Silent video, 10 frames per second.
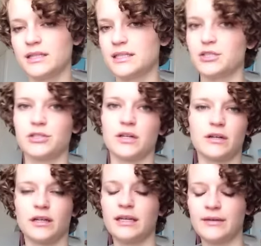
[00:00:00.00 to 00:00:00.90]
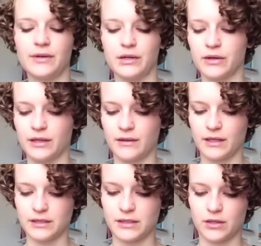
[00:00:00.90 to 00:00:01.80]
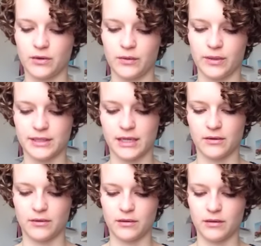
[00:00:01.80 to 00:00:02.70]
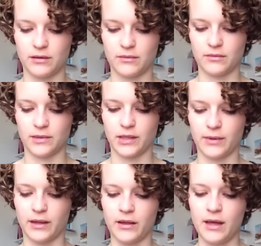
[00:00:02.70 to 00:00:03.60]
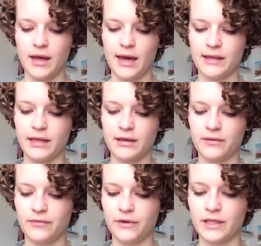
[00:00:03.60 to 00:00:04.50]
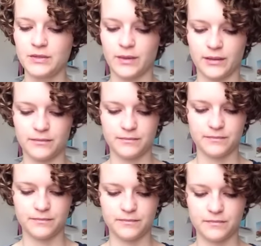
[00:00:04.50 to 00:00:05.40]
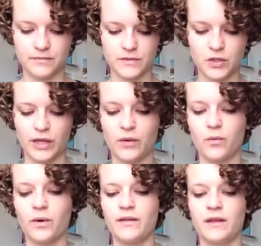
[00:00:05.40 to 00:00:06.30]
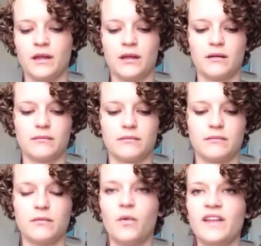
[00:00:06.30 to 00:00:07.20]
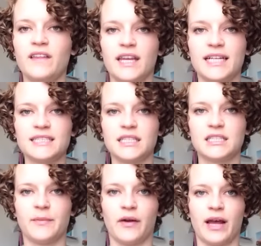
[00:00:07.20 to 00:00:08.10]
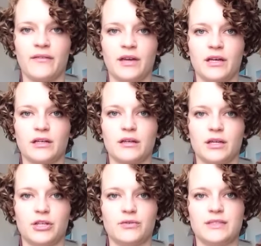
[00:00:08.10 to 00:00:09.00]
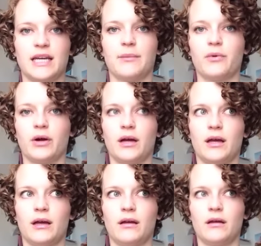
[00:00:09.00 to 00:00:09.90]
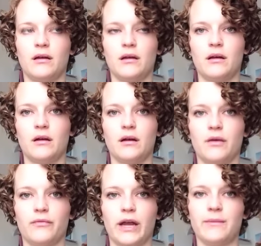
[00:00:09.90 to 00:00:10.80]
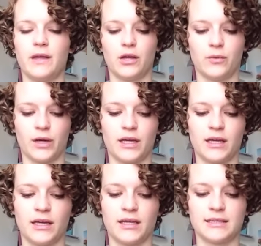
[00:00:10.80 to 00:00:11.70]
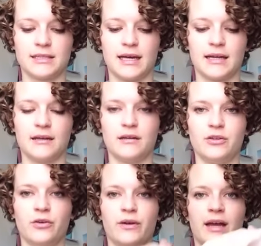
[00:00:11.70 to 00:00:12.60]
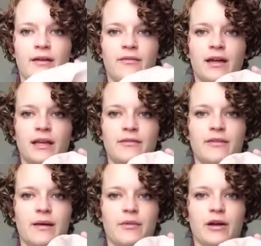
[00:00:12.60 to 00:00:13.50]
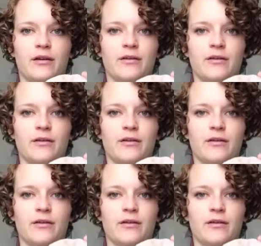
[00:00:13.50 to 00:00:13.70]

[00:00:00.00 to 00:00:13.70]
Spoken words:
stitches aren't uneven or anything, so it works out really well. And then for this one, so like one of the nice things about having a Q-snap or a frame that you're working in is that you don't have any fabric